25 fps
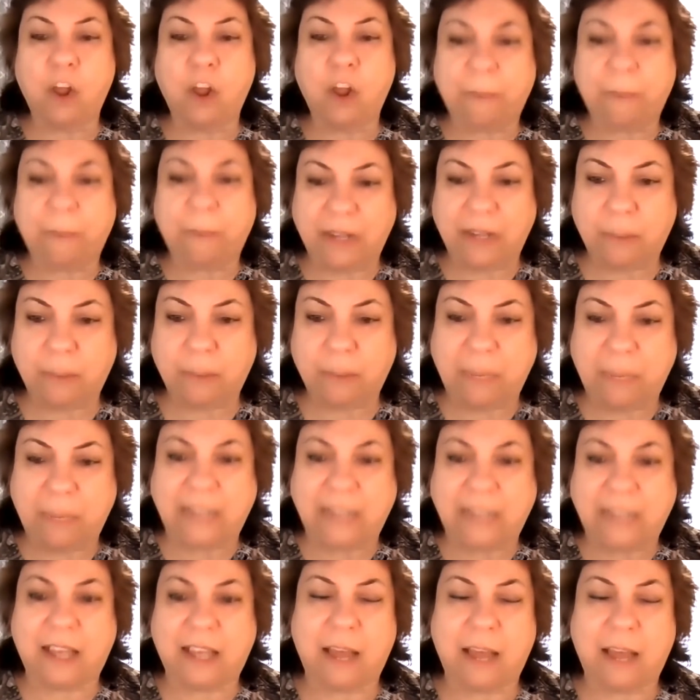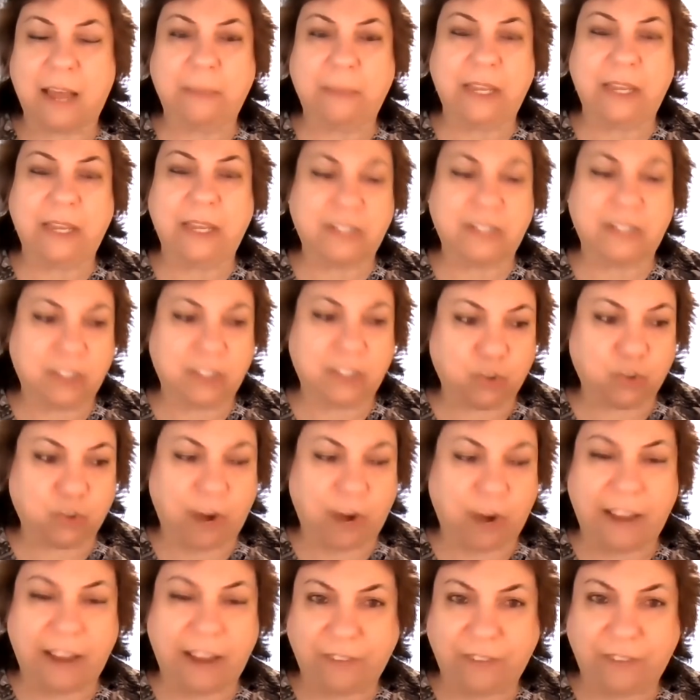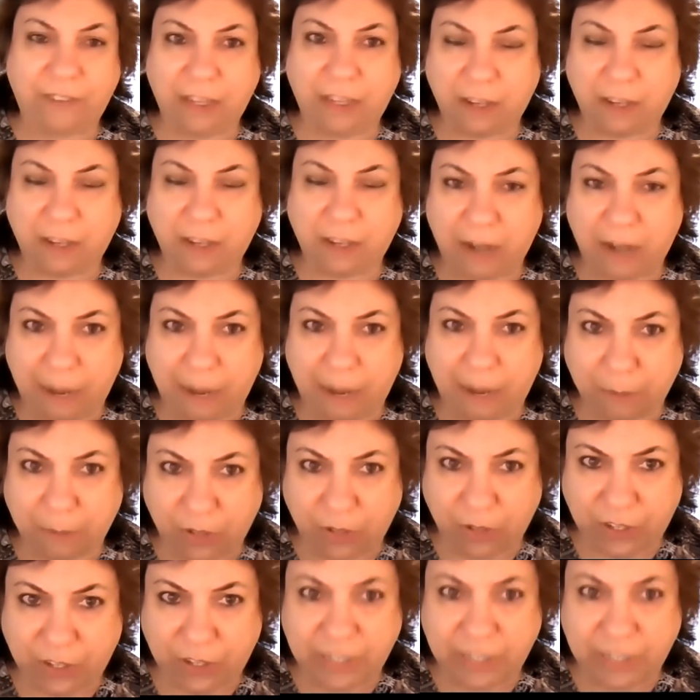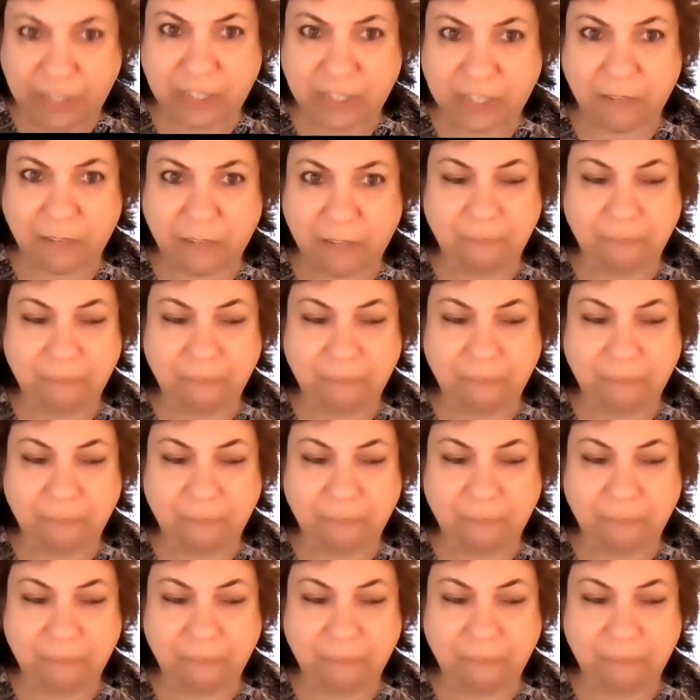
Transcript: But in the meantime, it's driving the neighborhoods.